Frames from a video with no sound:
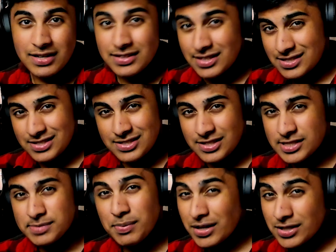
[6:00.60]
This is the
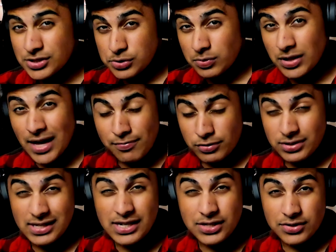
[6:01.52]
smallest you will ever
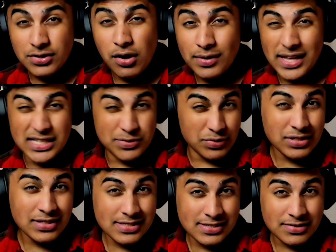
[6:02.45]
need to go that's
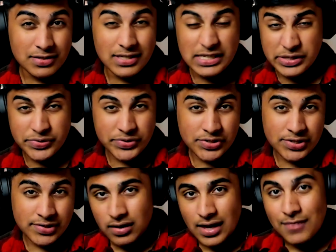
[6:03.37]
realistically used.
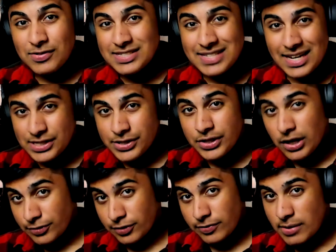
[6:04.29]
If a section
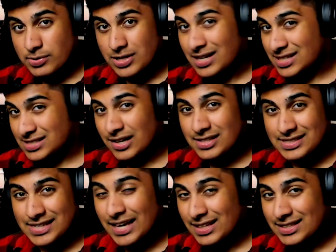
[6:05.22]
of your website is not
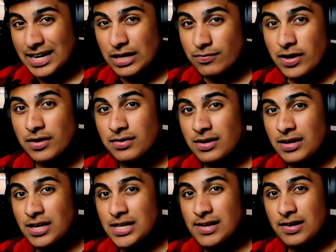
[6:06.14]
scaling down well,
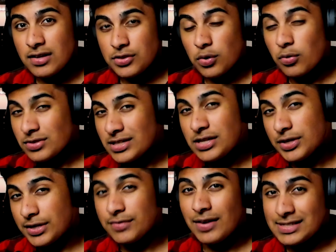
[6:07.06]
the only
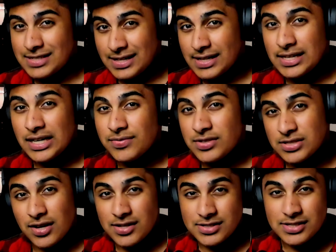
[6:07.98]
good advice I can give is
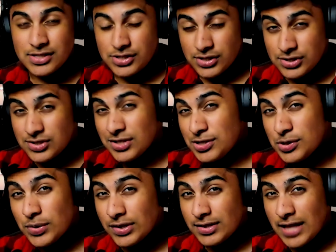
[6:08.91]
honestly just to
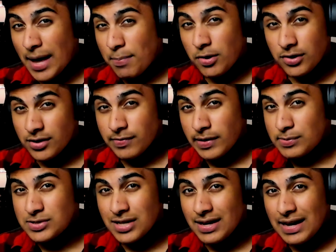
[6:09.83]
nuke that part of the
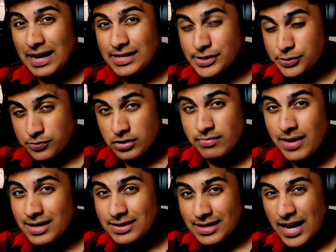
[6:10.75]
website and just
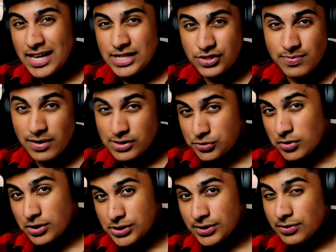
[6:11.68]
remake the HTML
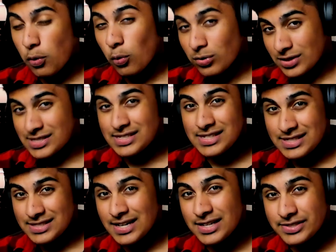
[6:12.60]
structure or the
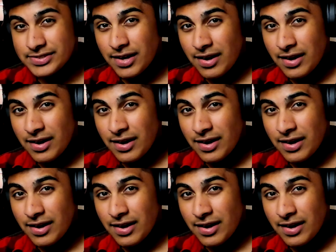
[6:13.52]
CSS.